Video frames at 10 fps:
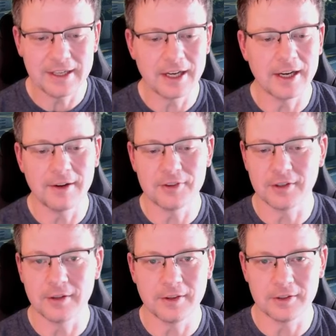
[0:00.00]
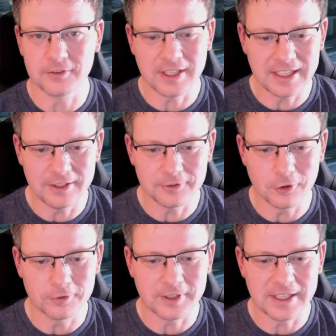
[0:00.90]
of the cities,
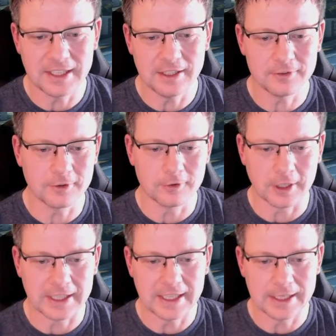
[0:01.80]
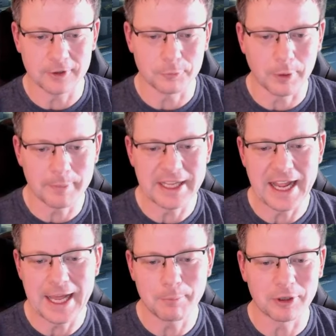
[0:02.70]
new cities. Again, is
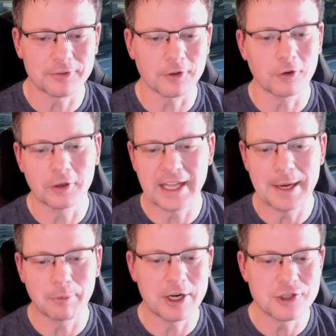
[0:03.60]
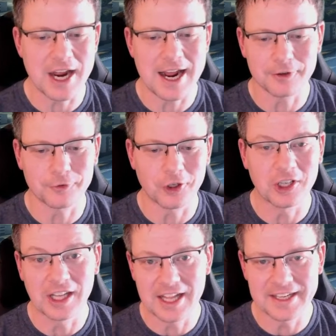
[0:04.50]
Birmingham, Bristol, Cambridge, Oxford,
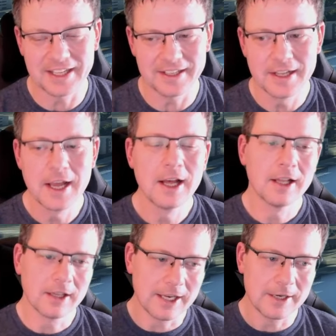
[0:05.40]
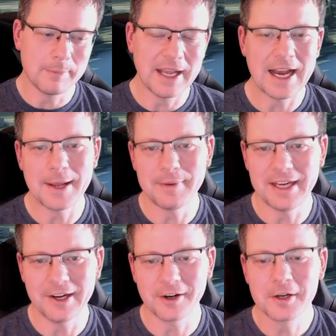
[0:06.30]
and London. London behind me
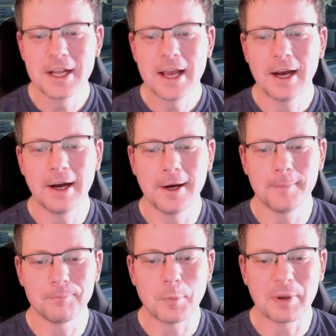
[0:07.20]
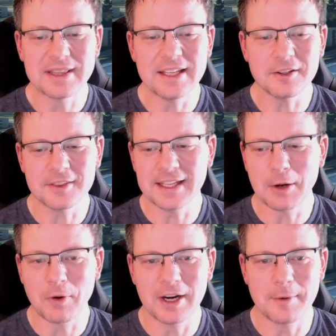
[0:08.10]
here. But the other thing
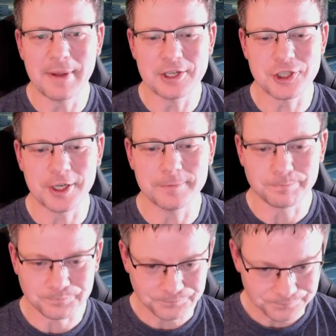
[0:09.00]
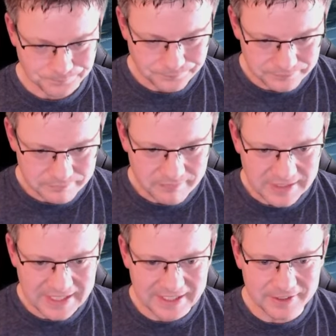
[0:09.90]
I wanted to mention
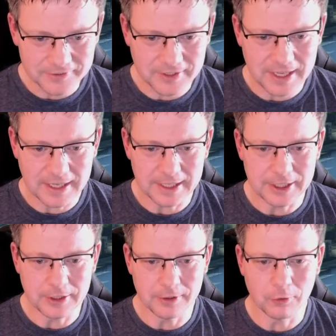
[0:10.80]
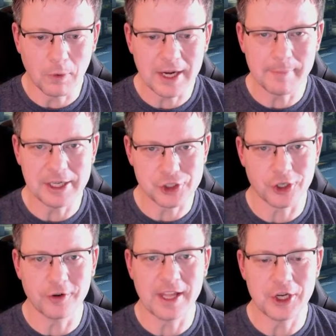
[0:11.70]
is you'll want to make
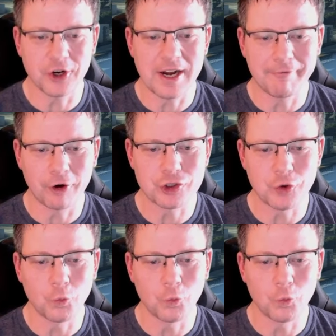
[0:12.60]
sure that you're at version